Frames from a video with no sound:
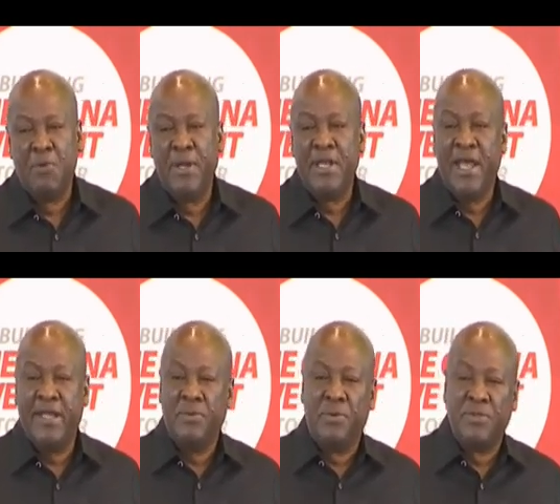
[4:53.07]
And with
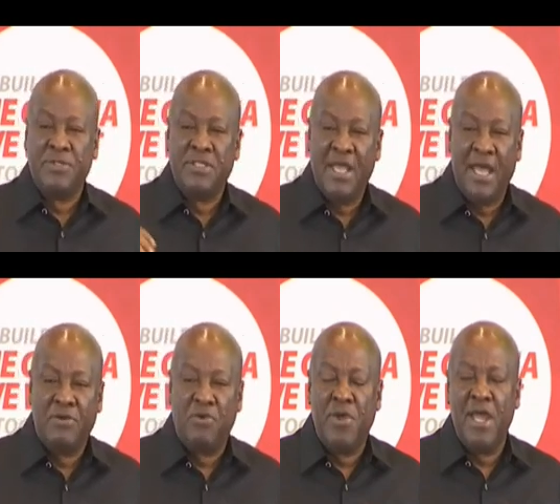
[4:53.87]
that, we will
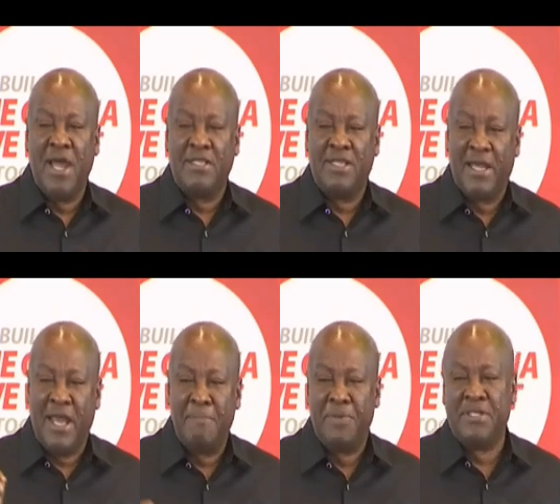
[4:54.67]
start growing at an
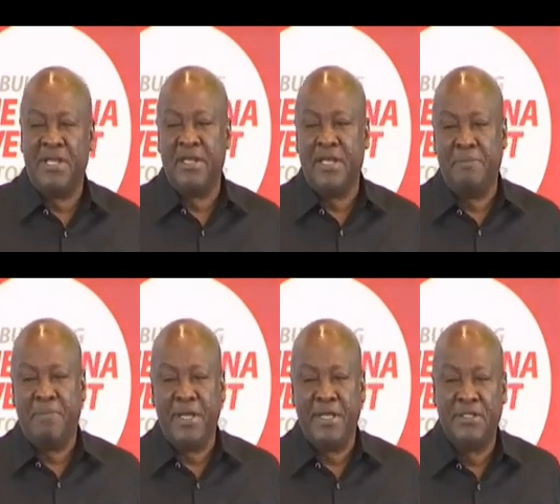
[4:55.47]

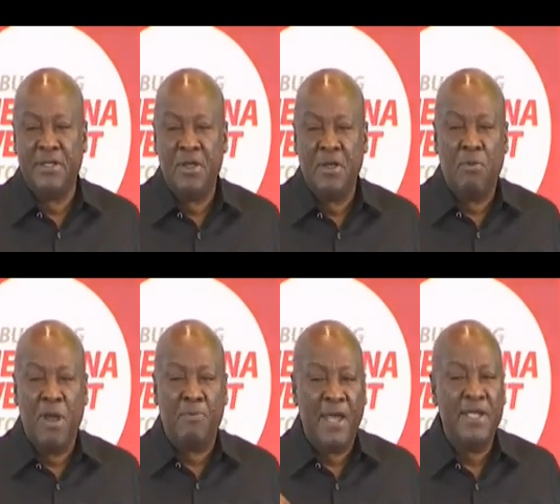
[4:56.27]
unprecedented pace
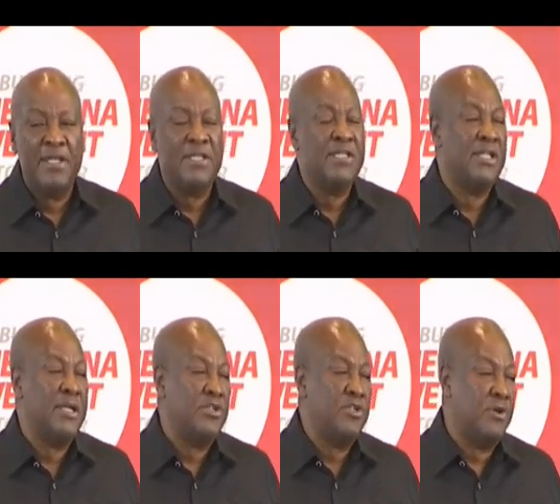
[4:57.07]
while providing
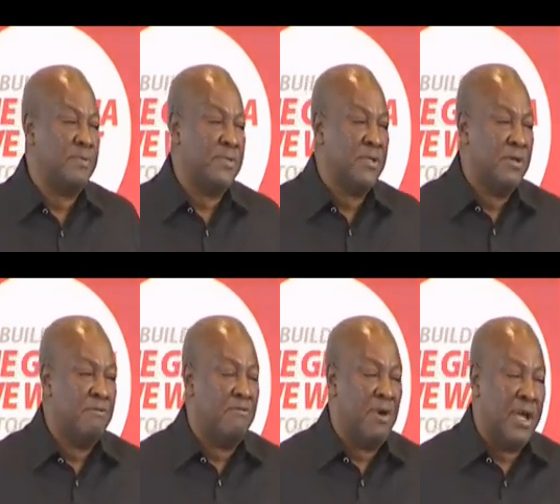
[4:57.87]
decent jobs
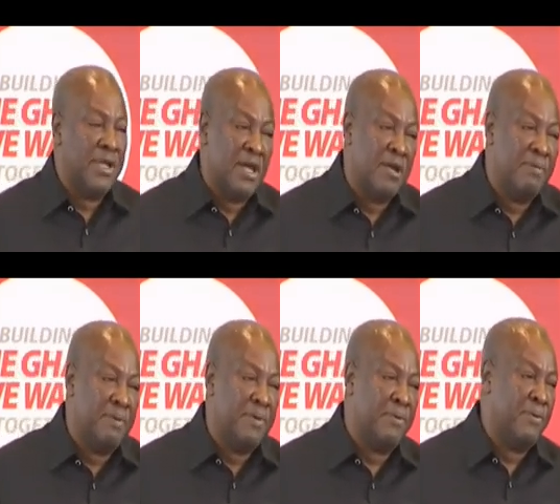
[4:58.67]
for our young
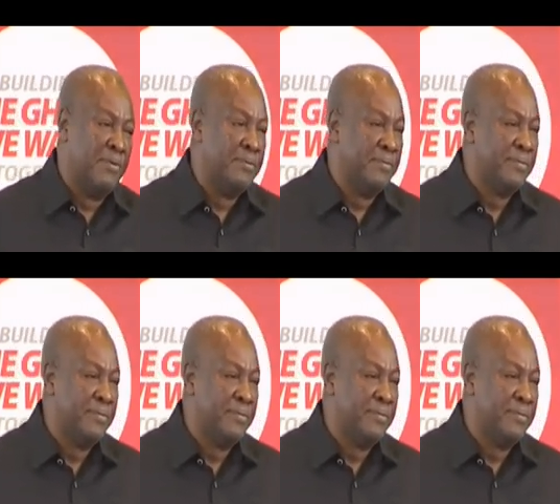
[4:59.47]
people.